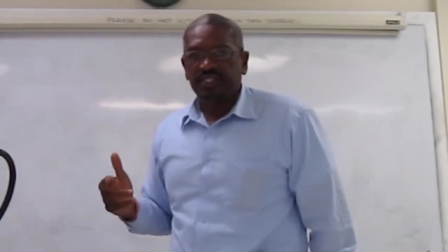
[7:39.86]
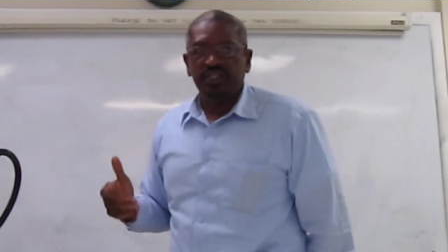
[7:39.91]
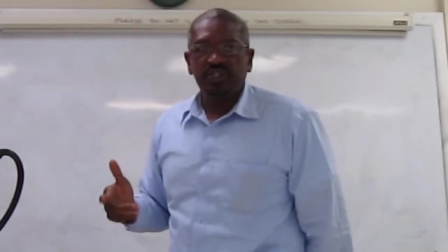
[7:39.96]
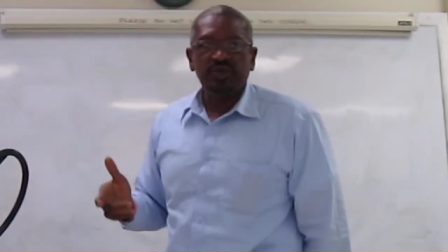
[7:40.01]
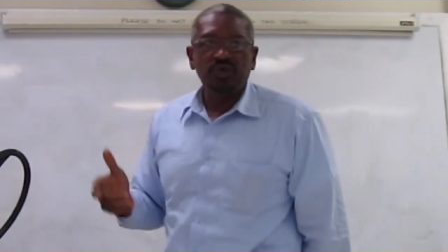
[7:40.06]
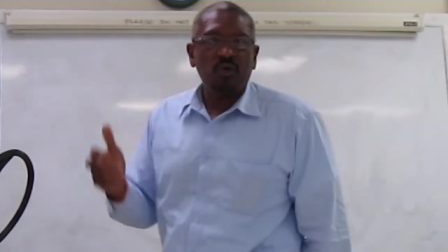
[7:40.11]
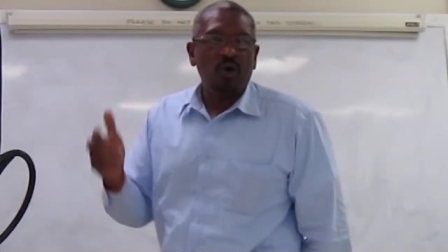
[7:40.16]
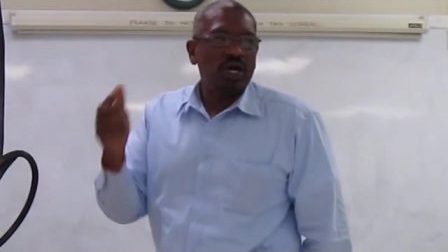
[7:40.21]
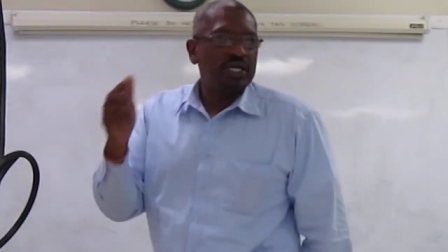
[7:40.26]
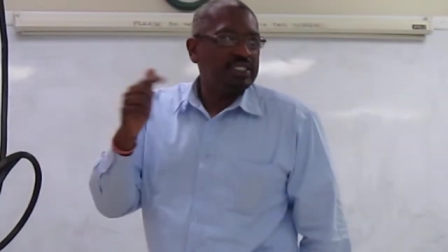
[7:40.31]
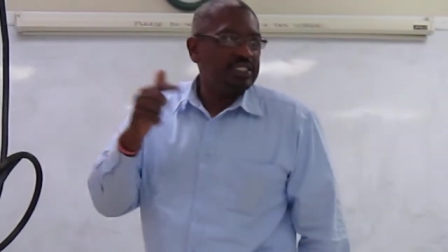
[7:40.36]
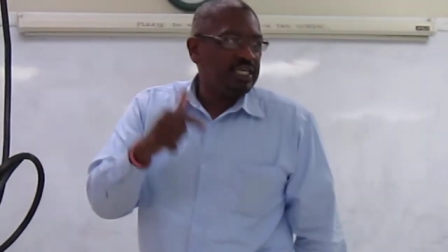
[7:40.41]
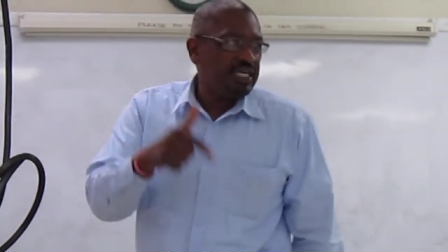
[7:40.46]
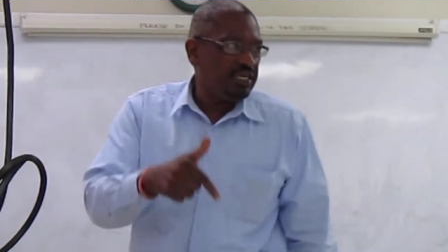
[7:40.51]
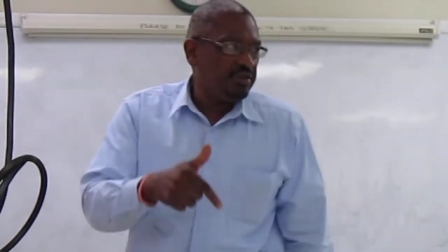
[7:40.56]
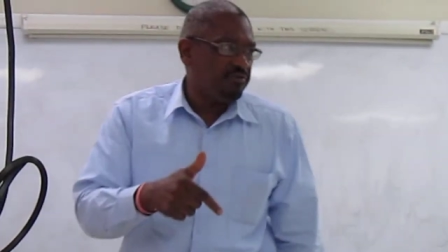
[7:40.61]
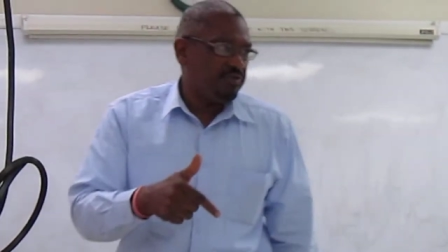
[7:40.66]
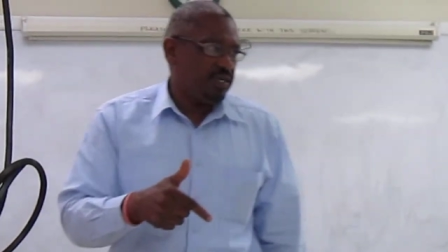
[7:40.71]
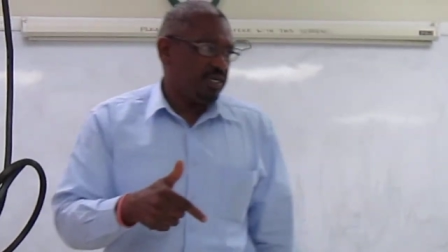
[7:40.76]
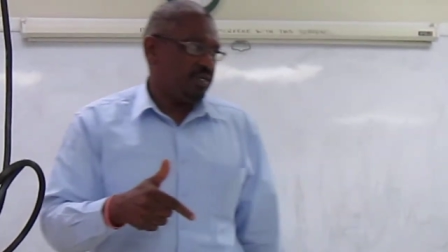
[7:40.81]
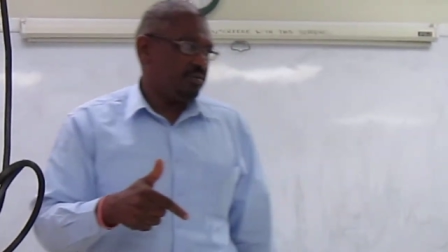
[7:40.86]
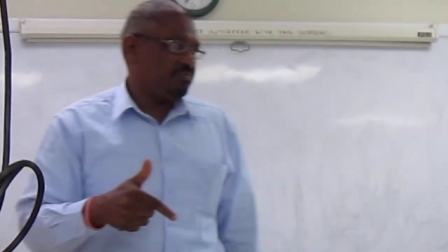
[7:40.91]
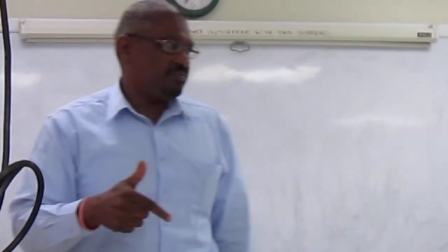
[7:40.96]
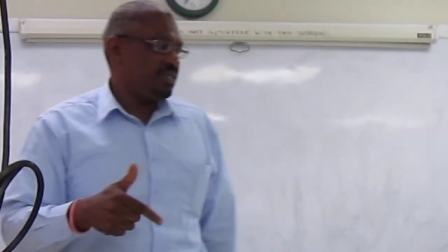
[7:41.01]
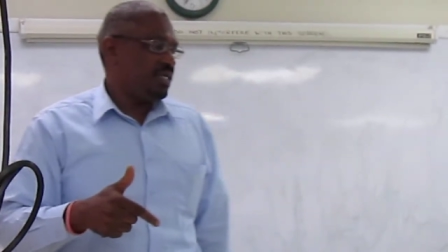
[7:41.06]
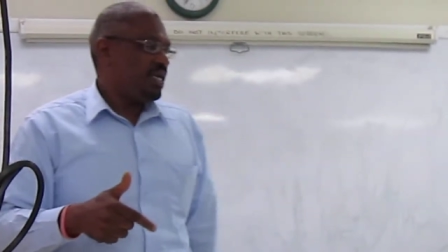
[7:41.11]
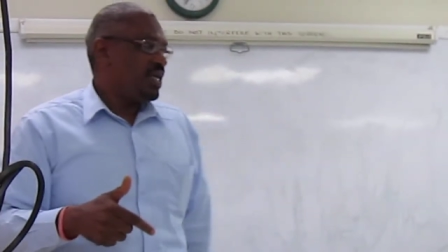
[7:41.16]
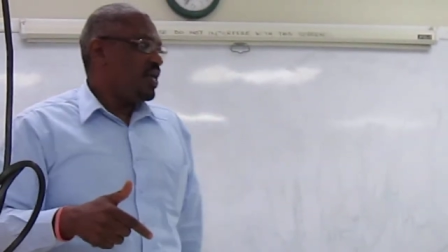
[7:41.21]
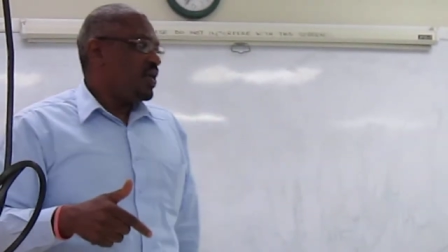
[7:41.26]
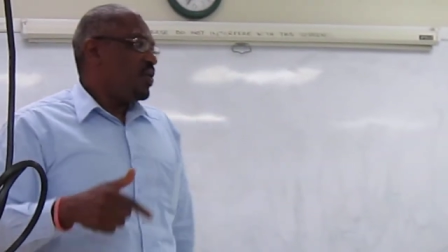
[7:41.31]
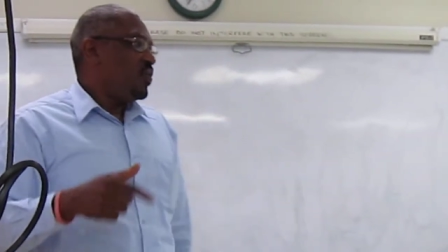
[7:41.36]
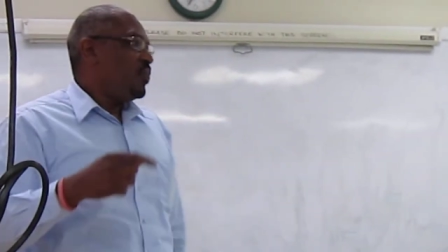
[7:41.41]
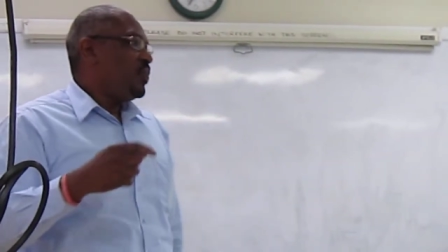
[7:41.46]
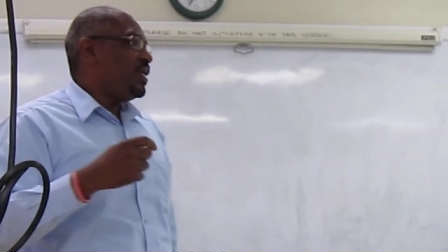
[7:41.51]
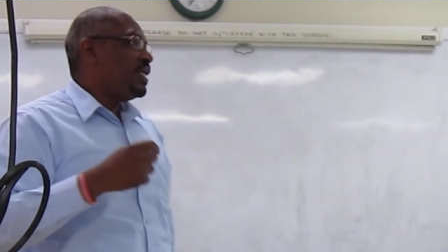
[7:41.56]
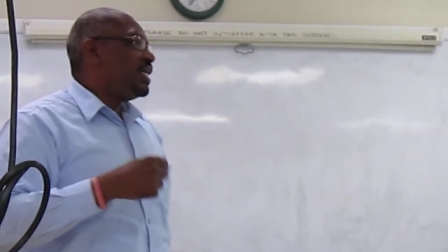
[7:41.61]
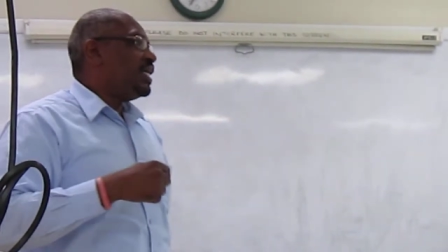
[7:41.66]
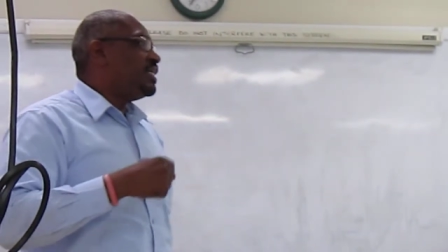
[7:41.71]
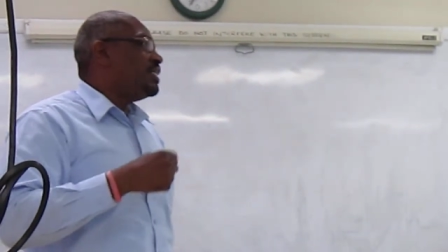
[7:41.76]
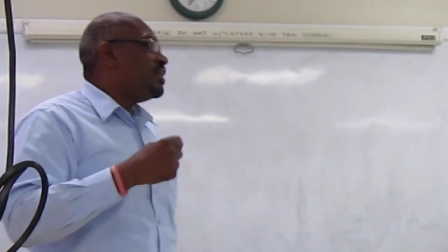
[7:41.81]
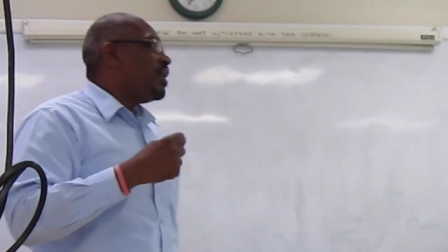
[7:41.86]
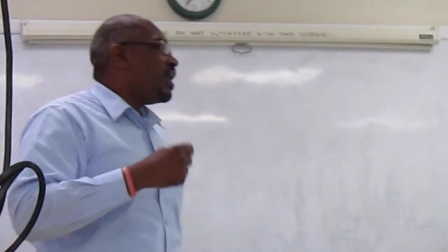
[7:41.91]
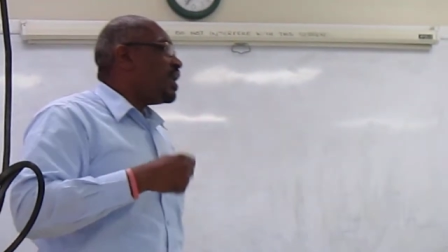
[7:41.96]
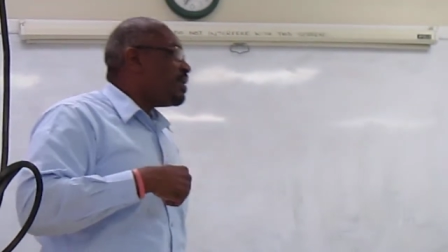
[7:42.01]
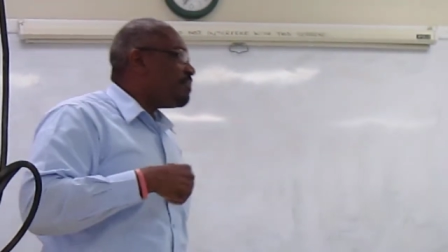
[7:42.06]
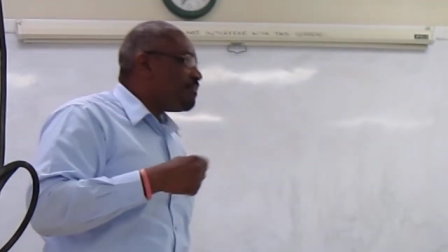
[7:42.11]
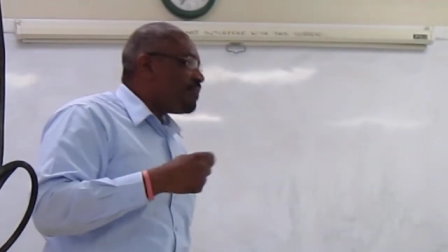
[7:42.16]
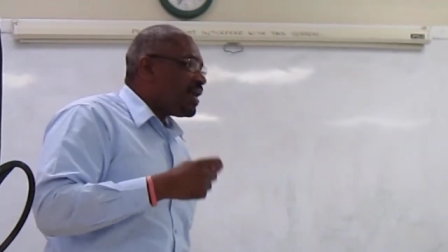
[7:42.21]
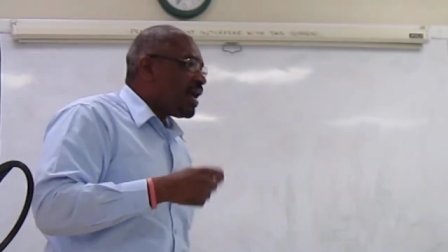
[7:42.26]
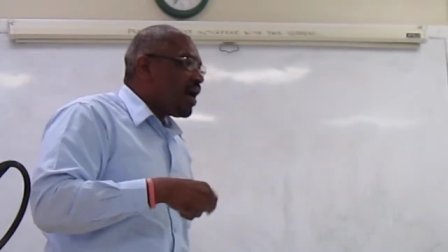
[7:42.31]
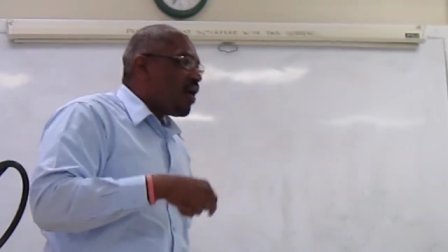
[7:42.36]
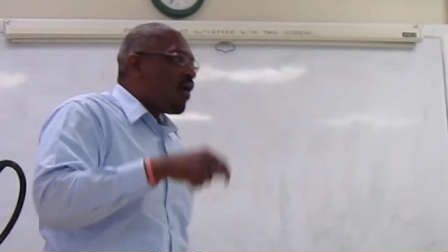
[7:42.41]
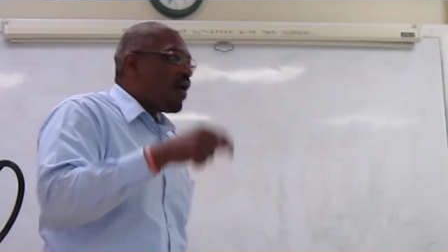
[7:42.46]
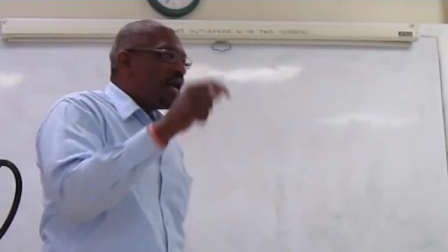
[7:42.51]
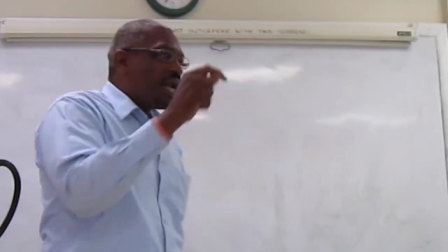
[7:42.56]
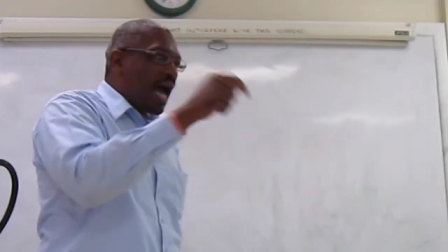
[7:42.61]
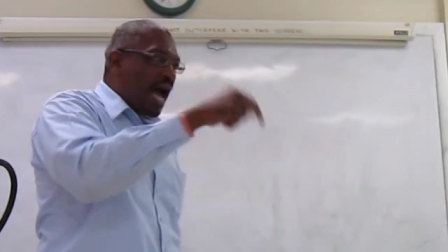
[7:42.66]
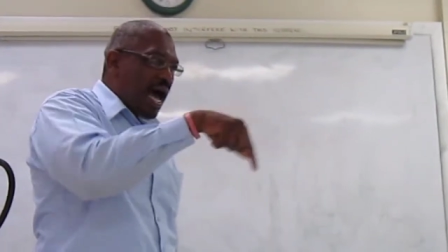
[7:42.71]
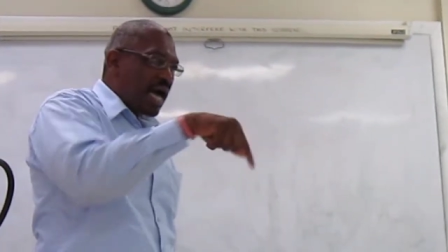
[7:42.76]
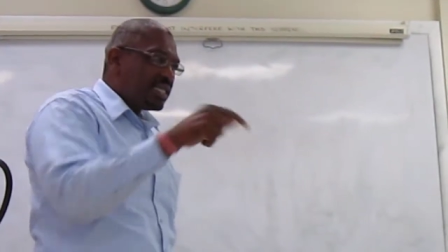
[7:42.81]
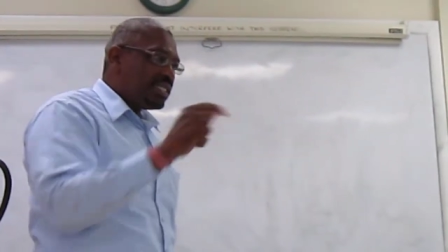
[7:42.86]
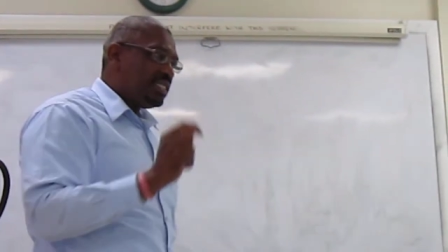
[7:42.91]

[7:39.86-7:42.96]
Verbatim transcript: to you on TV, we could not appear on our